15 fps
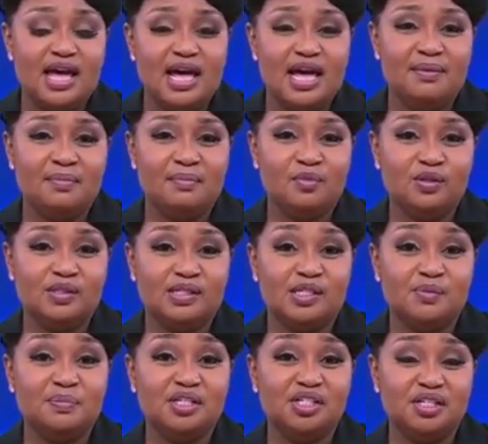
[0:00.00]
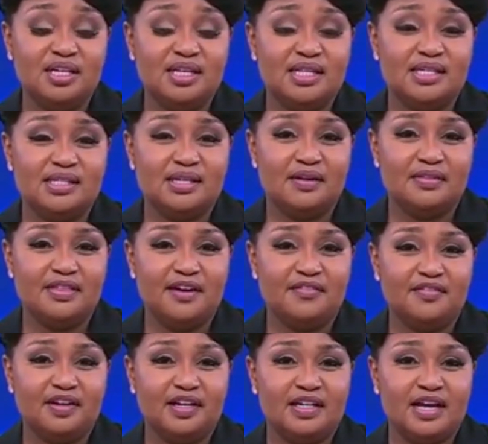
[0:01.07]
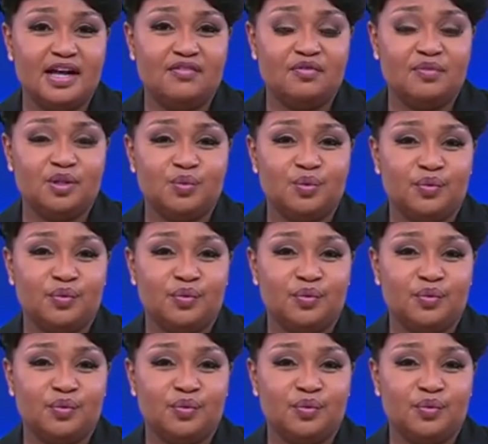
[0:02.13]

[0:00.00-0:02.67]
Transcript: and most especially the South African government,